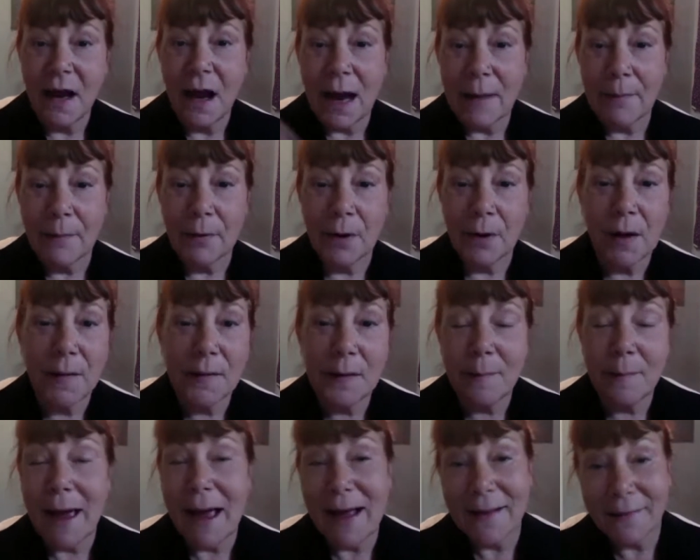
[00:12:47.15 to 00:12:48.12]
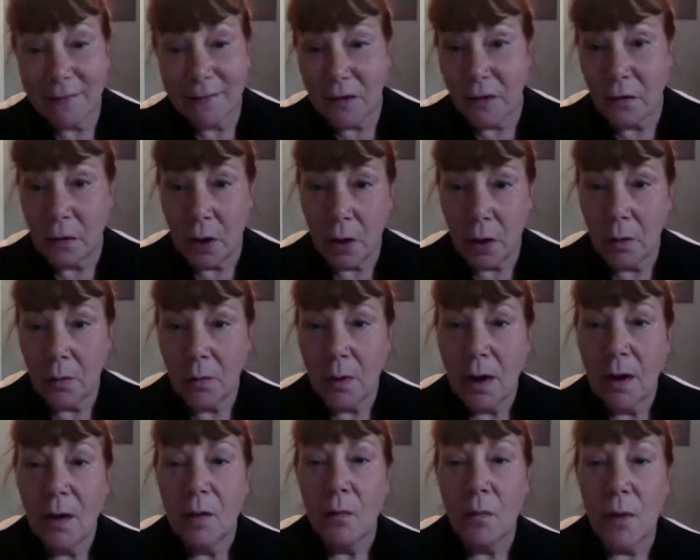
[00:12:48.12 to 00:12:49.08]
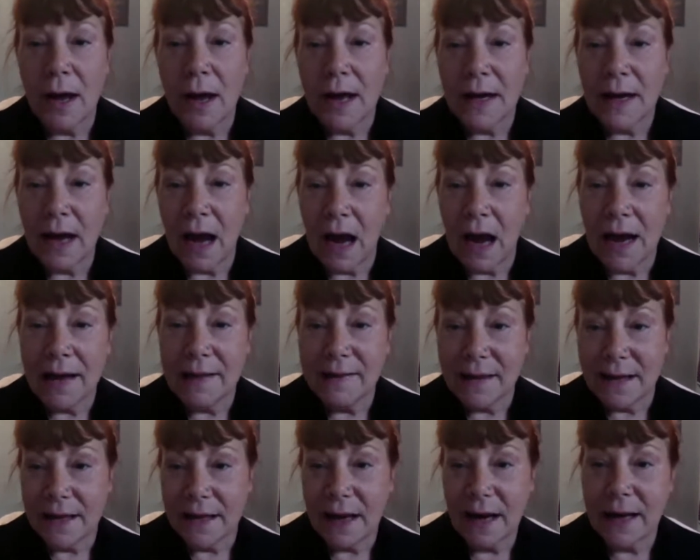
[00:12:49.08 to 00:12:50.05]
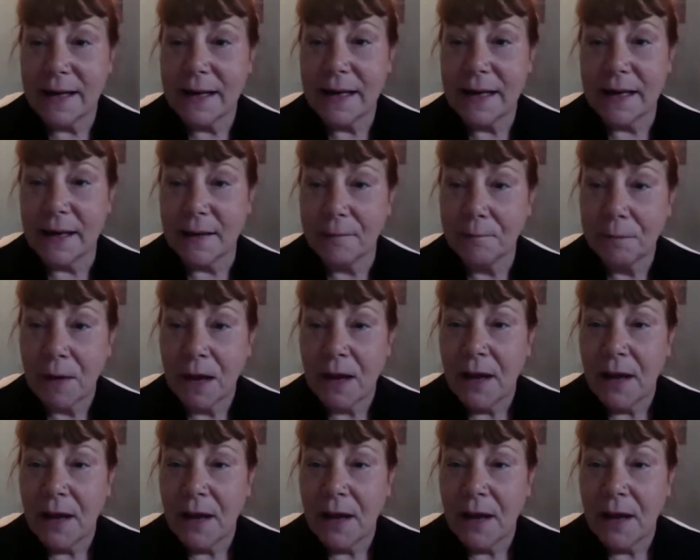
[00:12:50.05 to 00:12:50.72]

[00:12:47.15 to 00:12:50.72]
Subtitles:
I put on the mask, when I think I need it.